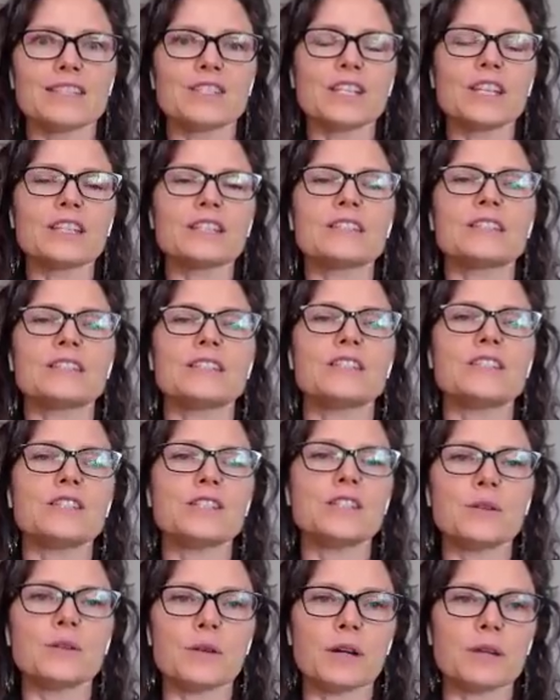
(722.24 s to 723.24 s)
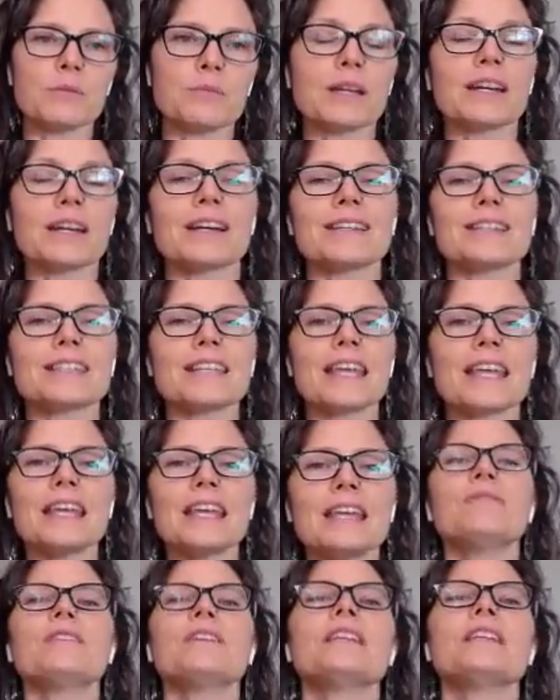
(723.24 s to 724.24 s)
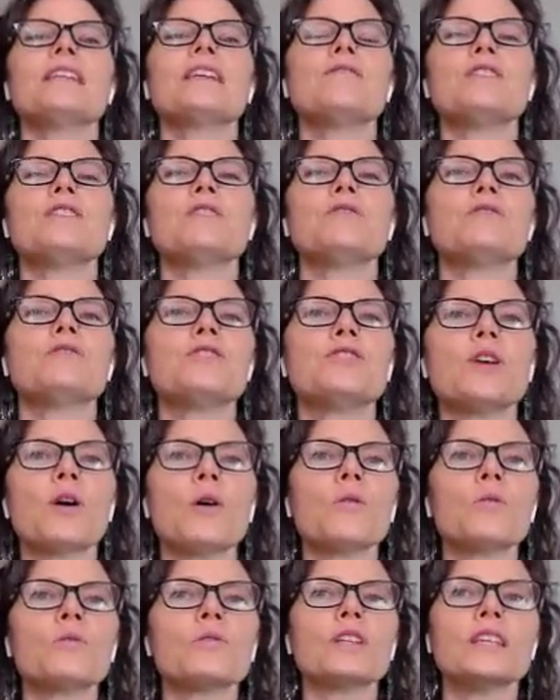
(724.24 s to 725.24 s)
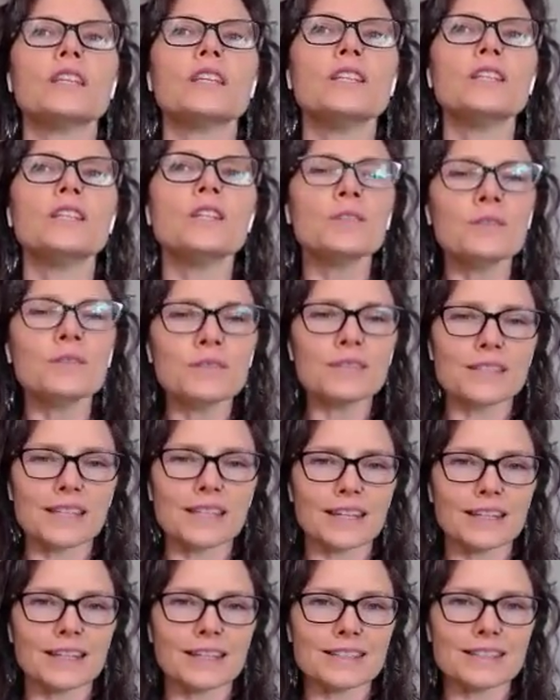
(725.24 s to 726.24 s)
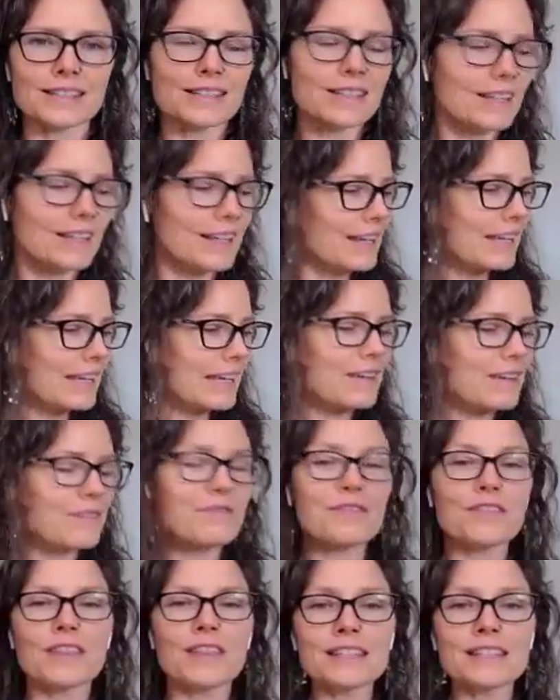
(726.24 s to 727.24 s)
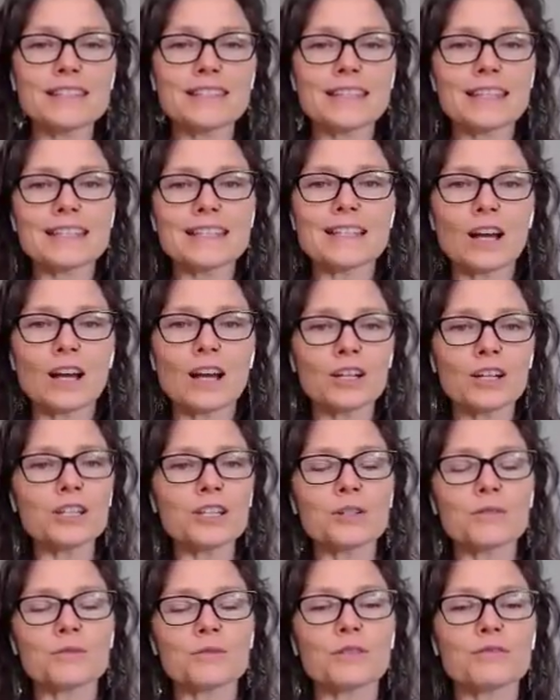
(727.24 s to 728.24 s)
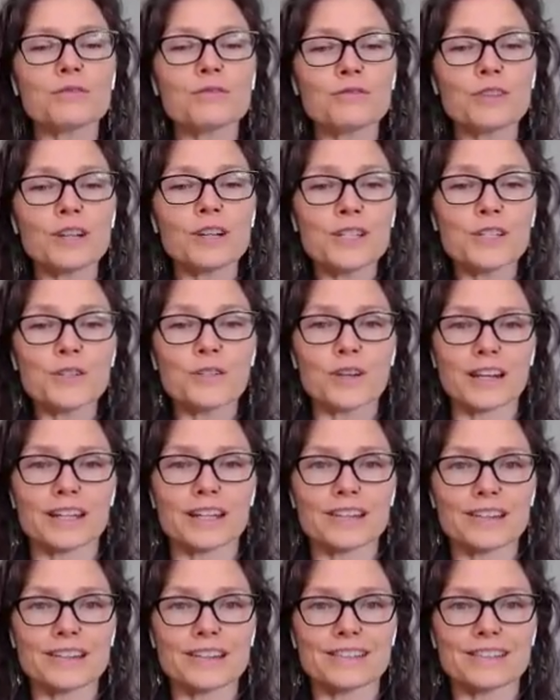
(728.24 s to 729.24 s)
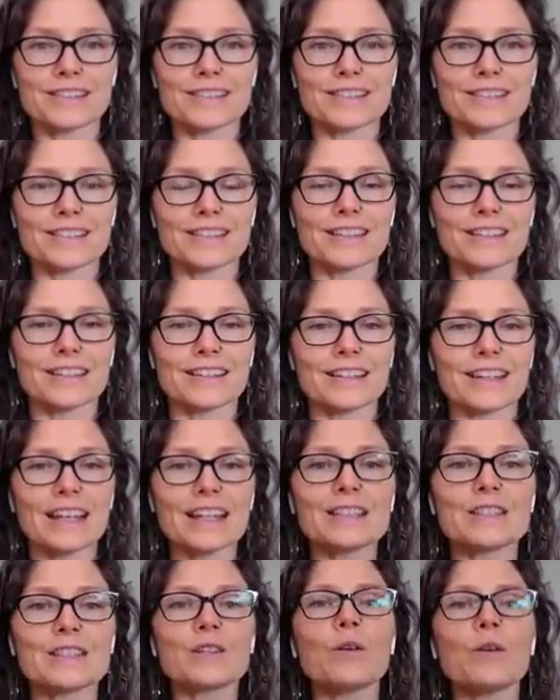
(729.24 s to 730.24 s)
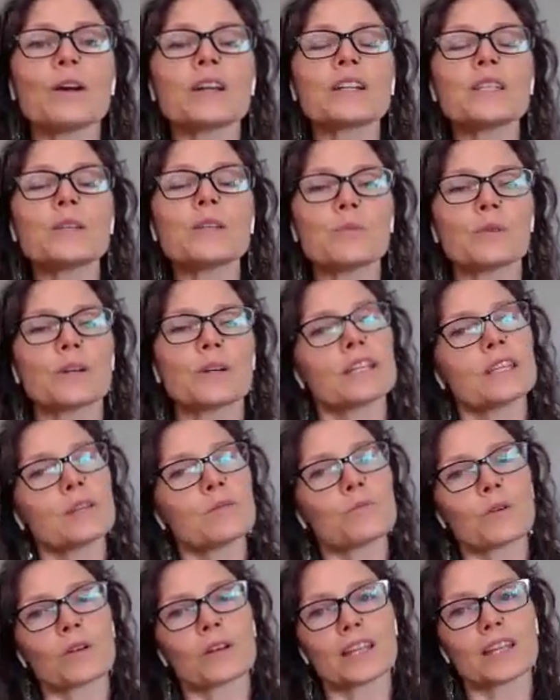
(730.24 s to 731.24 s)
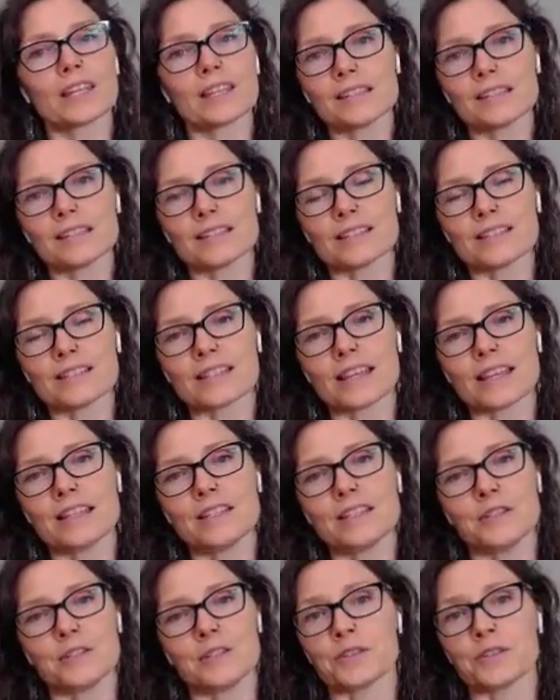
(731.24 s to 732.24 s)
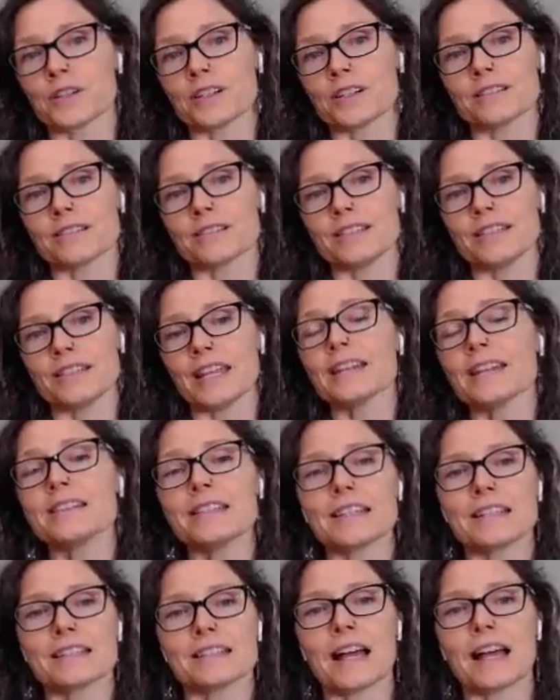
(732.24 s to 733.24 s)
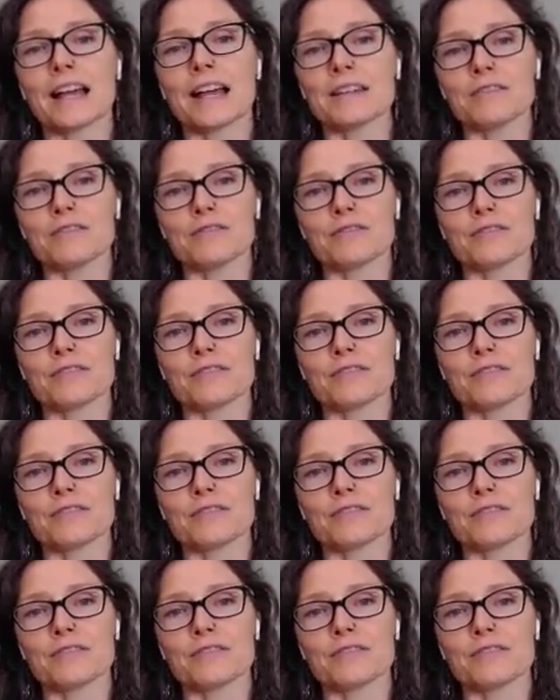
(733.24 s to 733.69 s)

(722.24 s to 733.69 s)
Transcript: just do it, because even if you don't use it, if this is on your refrigerator, it's going to bring you more ease in your daily life.